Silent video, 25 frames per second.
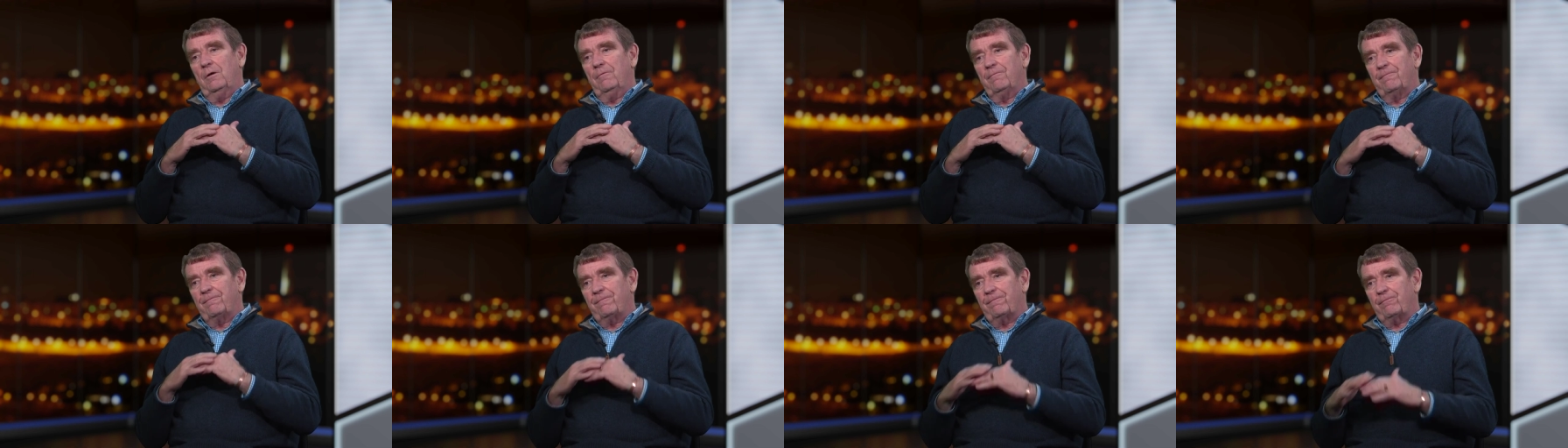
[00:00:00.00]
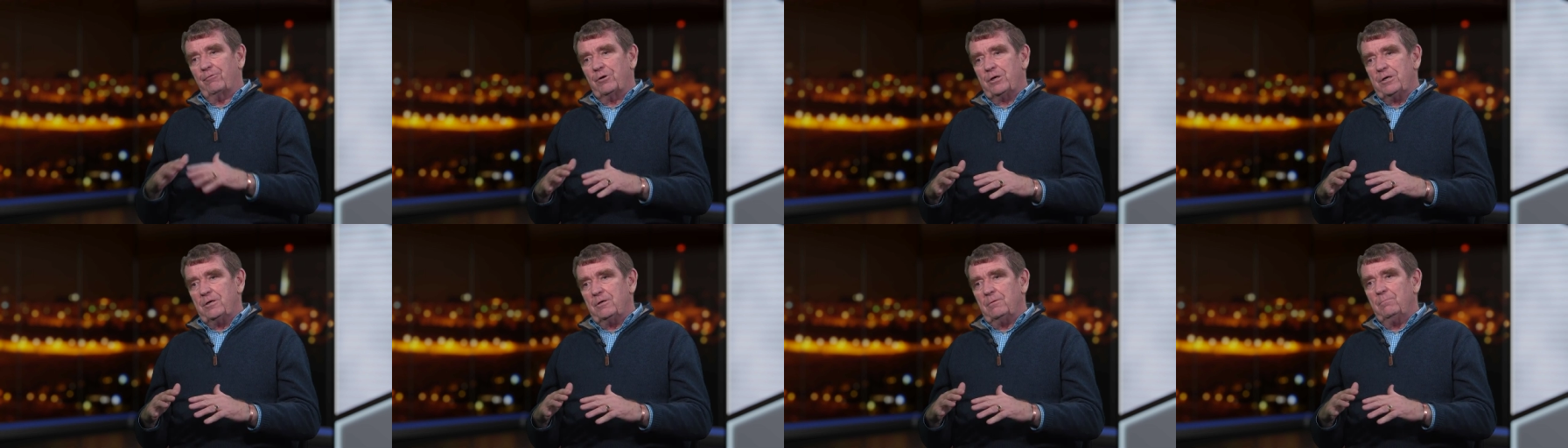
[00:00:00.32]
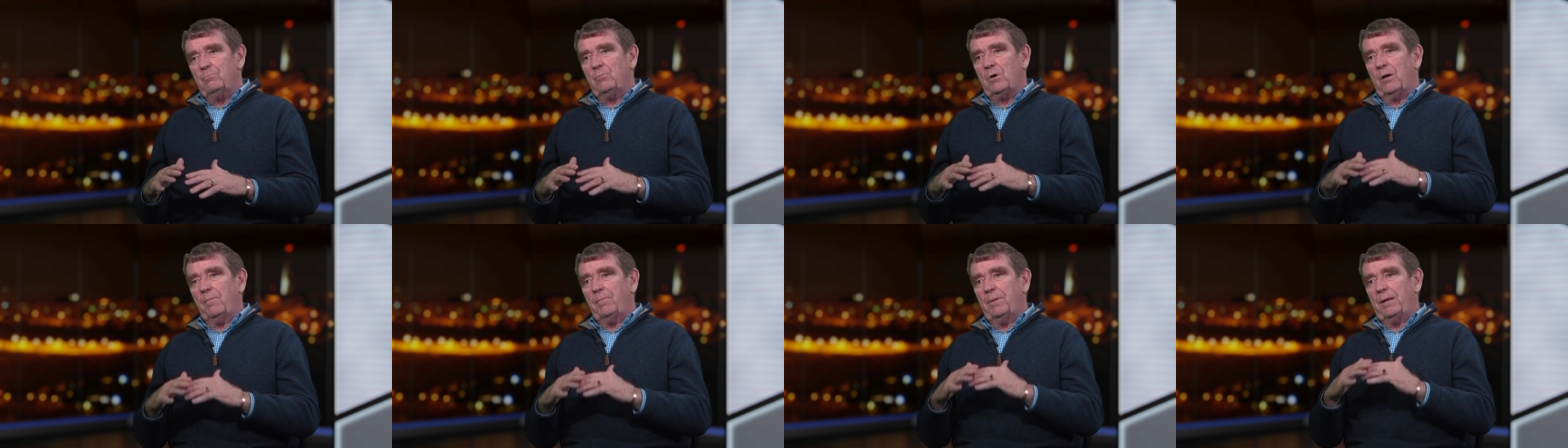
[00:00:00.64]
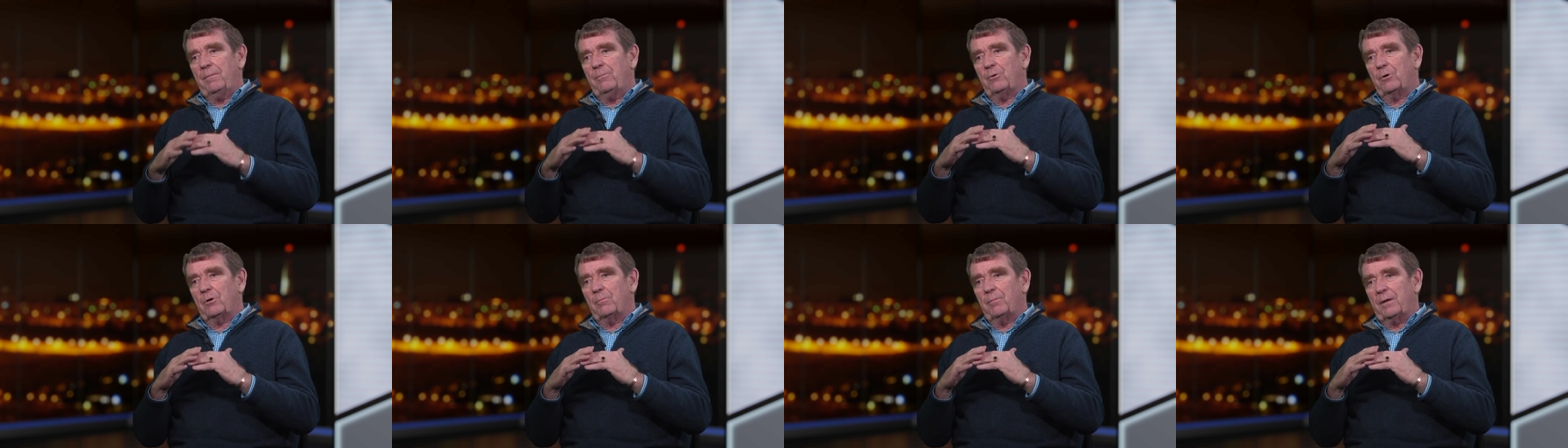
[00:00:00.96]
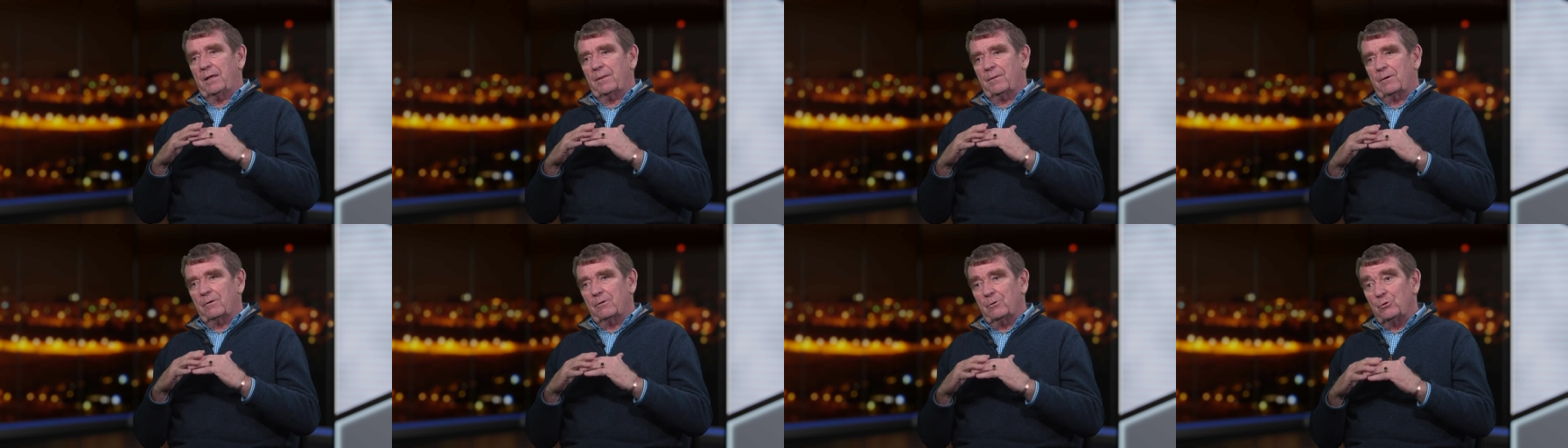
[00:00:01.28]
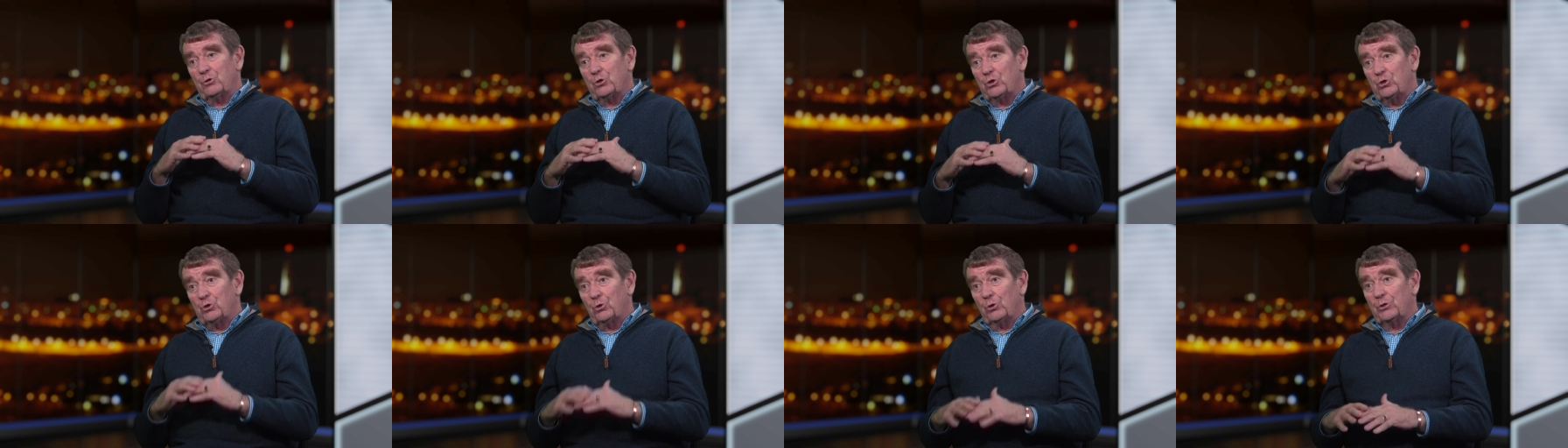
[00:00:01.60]
freedom where people can make their
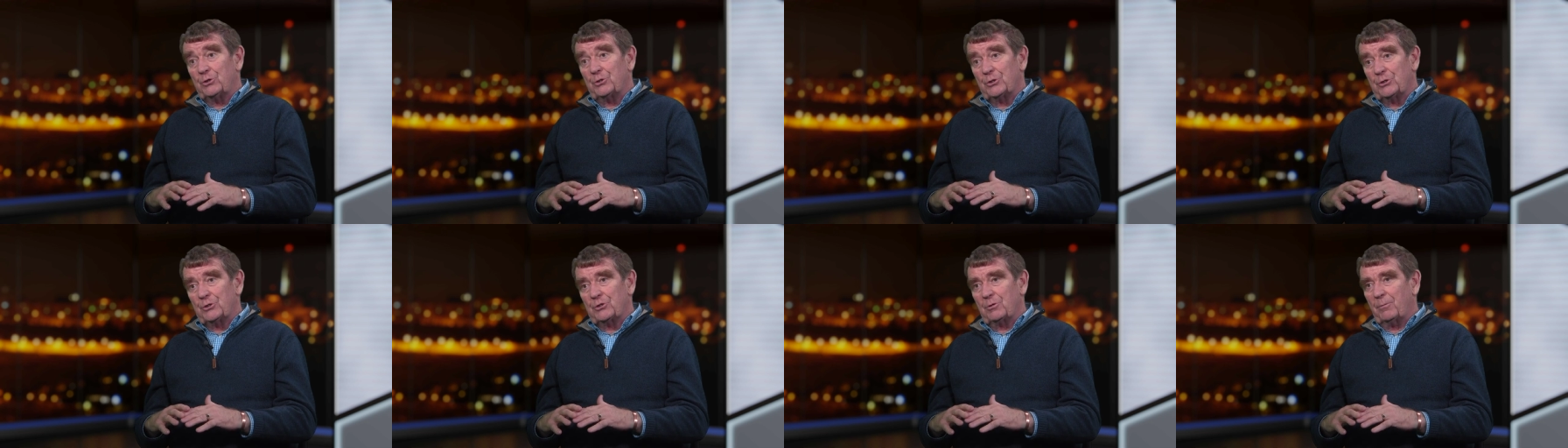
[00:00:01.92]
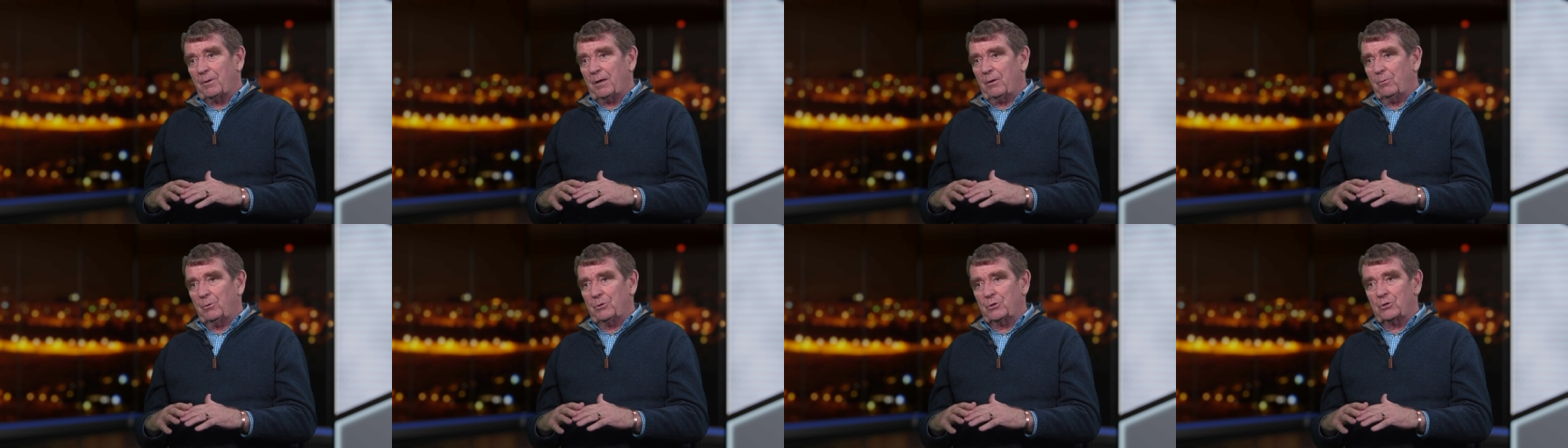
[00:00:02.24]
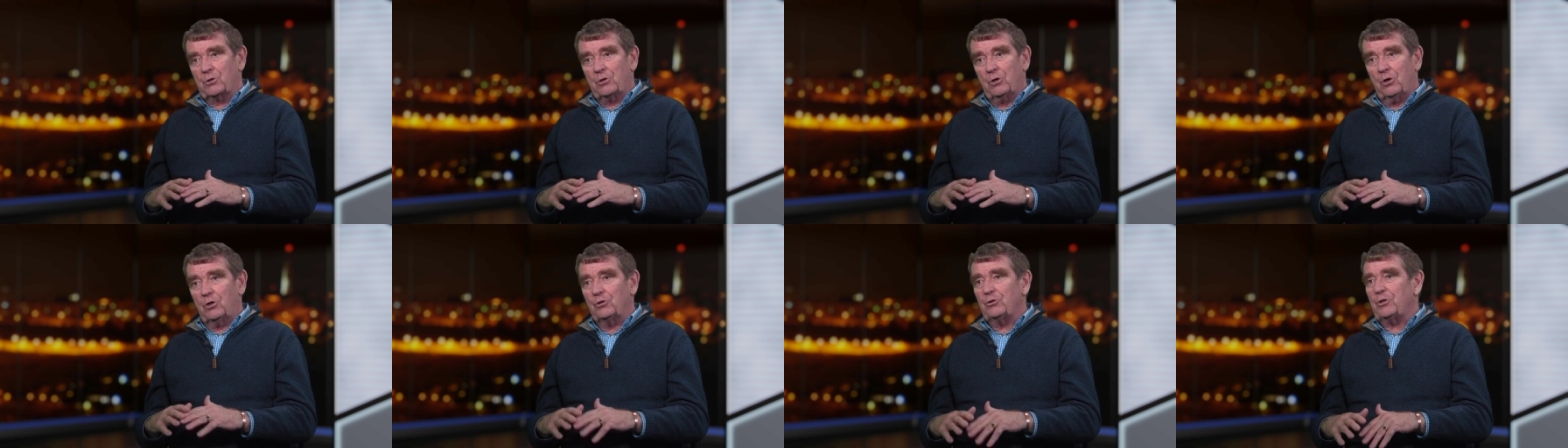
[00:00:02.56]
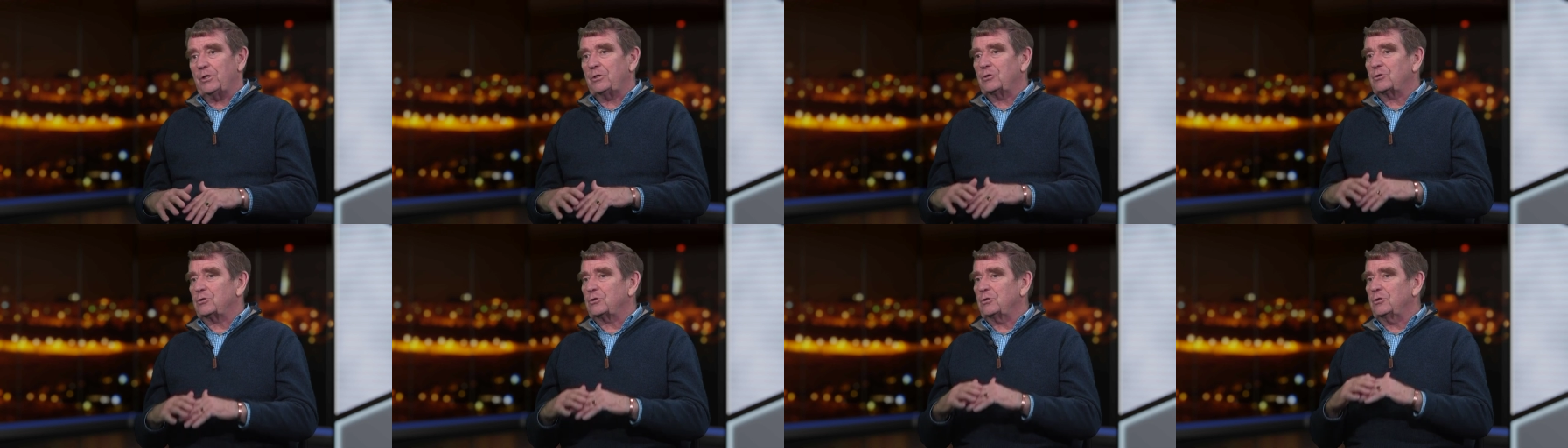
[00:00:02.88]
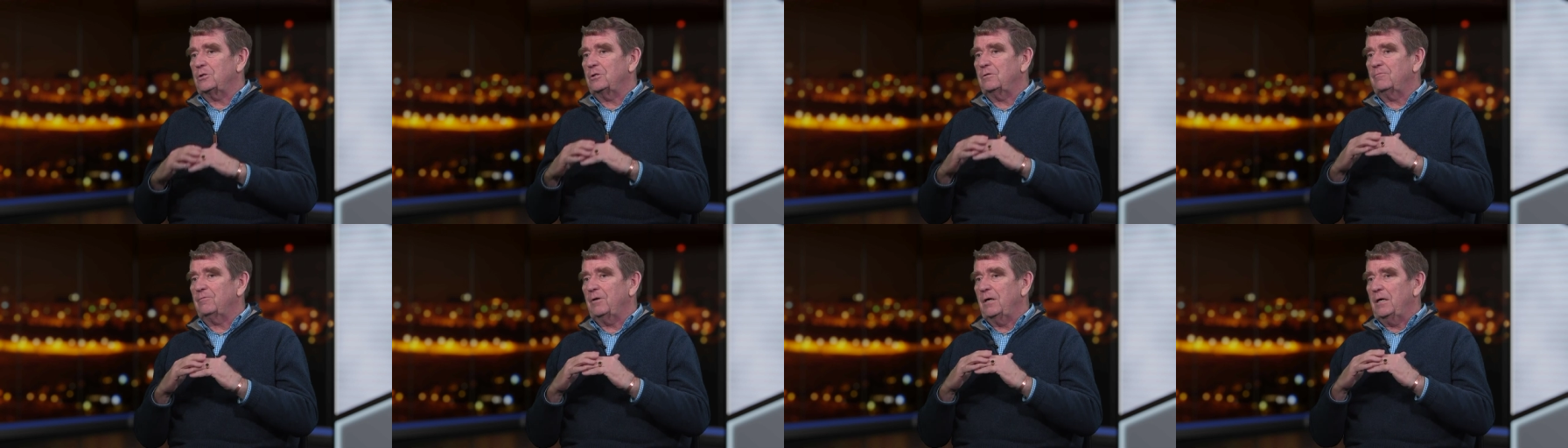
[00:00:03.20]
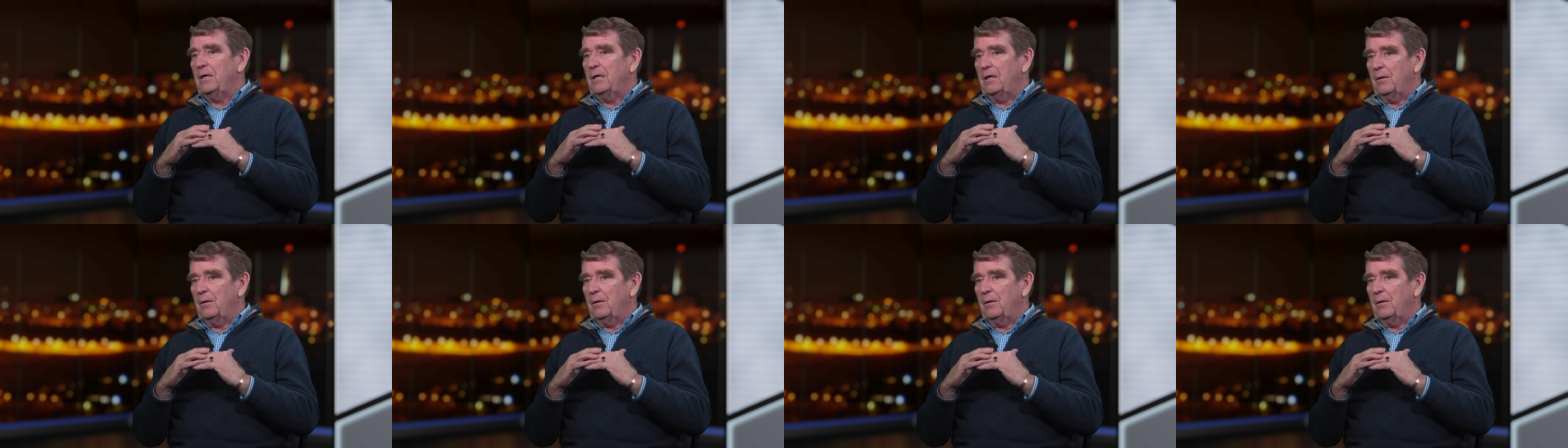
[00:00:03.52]
own choices about which God they serve,